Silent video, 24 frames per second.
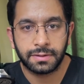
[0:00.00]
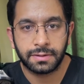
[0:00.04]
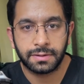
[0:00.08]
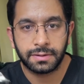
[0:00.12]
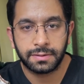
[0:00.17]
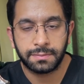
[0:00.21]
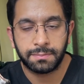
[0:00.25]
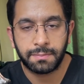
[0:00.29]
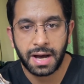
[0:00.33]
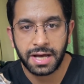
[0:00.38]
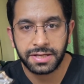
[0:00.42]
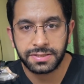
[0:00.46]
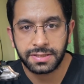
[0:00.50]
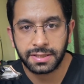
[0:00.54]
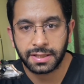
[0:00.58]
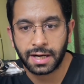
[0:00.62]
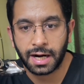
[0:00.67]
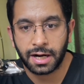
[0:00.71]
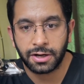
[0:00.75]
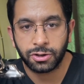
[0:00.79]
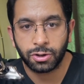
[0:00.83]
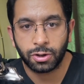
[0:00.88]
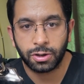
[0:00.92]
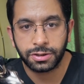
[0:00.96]
Master
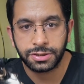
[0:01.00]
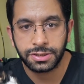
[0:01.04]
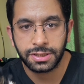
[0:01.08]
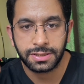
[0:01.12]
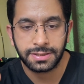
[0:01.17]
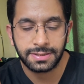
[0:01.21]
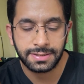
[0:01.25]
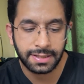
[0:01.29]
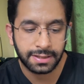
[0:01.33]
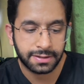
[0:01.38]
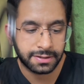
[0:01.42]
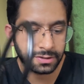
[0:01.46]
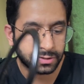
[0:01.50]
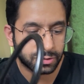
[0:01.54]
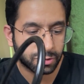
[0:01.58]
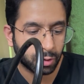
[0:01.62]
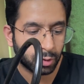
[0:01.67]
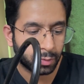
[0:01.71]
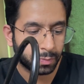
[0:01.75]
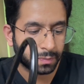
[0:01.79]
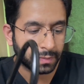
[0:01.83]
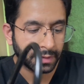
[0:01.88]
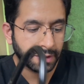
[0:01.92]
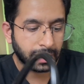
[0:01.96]
Cardiology
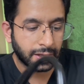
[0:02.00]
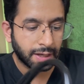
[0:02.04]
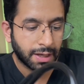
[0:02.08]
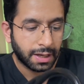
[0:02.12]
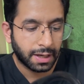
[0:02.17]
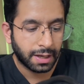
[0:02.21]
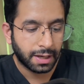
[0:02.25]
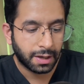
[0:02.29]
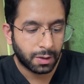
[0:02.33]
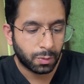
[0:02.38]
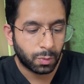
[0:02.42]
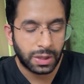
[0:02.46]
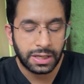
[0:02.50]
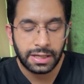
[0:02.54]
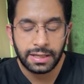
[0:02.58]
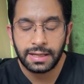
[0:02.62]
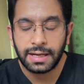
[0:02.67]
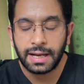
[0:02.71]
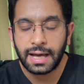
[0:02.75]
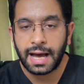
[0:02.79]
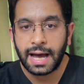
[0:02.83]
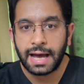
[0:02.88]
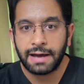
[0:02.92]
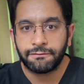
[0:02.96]
Stethoscope.
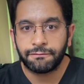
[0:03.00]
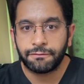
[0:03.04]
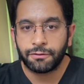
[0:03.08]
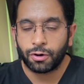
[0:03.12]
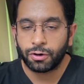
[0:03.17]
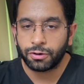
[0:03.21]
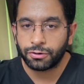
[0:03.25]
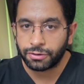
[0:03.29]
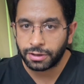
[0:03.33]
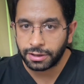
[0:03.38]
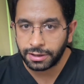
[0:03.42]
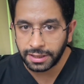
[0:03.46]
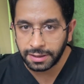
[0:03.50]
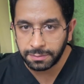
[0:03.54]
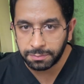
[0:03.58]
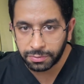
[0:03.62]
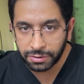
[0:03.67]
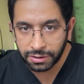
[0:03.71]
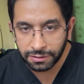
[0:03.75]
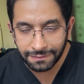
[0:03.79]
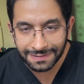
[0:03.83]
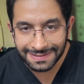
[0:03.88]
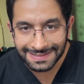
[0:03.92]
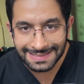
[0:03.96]
Well, I have already
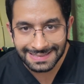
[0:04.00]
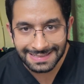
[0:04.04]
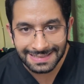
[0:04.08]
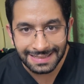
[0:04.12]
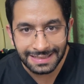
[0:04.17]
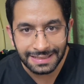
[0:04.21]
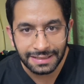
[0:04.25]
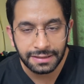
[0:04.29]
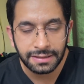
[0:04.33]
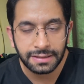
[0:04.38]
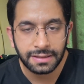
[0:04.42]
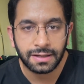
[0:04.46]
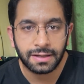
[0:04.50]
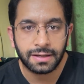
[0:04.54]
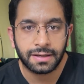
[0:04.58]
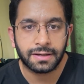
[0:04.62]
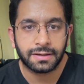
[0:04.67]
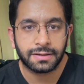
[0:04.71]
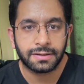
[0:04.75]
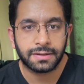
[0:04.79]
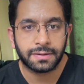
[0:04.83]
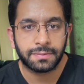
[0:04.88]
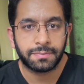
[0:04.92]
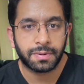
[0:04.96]
previously
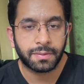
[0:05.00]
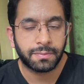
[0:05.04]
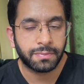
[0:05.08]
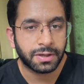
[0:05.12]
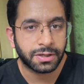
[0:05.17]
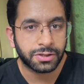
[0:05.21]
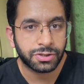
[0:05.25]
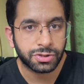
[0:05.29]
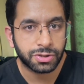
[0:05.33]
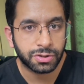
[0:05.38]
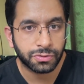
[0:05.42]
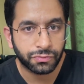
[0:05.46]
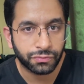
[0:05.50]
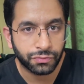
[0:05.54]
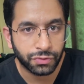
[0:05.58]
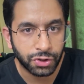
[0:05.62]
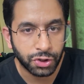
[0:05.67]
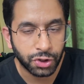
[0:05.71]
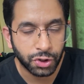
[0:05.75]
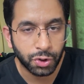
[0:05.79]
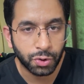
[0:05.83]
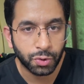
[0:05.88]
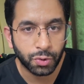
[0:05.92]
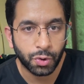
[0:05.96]
published a
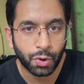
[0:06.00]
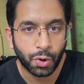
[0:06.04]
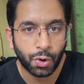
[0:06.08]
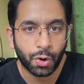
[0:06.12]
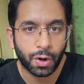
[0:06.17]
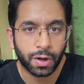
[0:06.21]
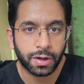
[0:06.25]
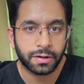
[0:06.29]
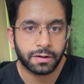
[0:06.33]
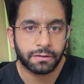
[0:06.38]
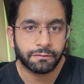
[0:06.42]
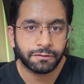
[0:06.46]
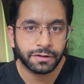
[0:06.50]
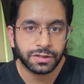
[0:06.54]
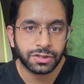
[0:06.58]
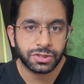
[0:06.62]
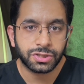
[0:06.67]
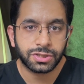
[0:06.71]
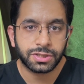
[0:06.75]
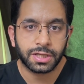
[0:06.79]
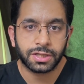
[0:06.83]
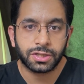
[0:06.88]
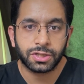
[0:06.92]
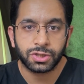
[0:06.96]
video on which
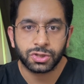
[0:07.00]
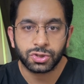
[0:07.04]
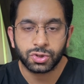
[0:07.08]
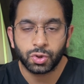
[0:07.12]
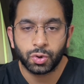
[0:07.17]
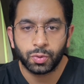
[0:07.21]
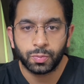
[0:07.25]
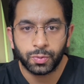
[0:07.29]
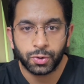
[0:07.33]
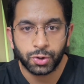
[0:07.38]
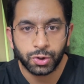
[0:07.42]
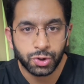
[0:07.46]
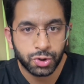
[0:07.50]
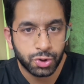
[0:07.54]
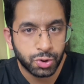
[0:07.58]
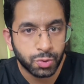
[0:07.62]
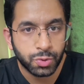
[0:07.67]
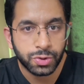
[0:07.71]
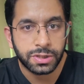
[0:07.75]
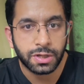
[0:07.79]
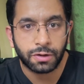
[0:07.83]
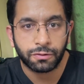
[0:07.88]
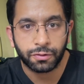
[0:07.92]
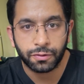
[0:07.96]
stethoscope to
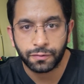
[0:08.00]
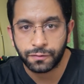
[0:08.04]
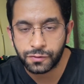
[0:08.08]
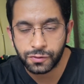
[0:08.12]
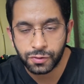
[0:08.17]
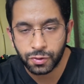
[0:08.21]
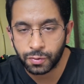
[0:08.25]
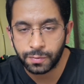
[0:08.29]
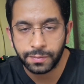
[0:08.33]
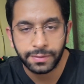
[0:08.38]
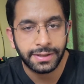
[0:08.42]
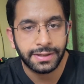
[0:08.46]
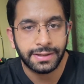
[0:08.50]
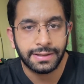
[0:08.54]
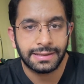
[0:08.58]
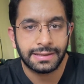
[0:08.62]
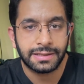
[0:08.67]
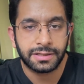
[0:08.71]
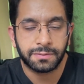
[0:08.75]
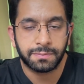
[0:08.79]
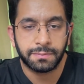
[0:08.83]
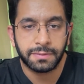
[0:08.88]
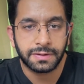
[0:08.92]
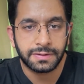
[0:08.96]
choose out of so many
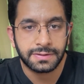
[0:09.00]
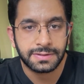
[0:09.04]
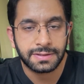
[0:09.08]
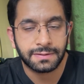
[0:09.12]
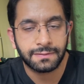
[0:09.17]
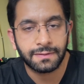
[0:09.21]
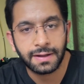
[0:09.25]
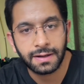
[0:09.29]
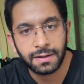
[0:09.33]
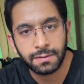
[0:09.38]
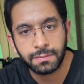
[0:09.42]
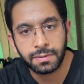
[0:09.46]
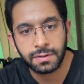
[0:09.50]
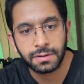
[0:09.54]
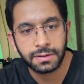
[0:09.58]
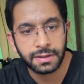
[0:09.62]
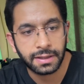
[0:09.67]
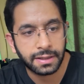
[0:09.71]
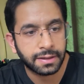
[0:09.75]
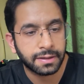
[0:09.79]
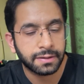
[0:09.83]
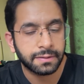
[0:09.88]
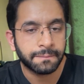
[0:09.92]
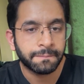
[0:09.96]
Littmanns available
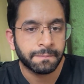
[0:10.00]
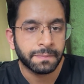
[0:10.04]
there.